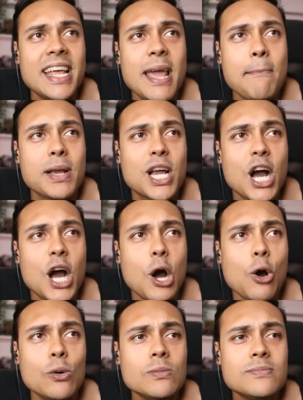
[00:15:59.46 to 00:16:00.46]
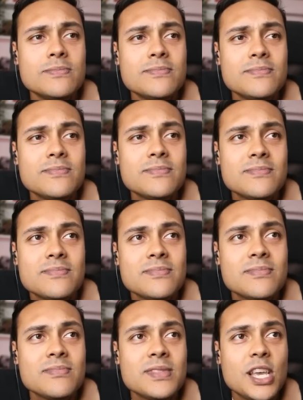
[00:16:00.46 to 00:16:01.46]
him go!
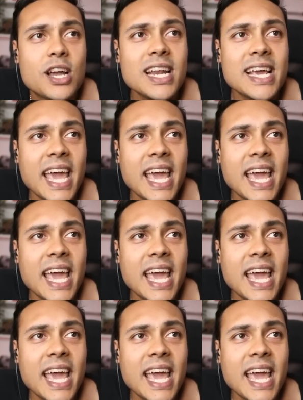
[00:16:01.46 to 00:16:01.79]
You're gonna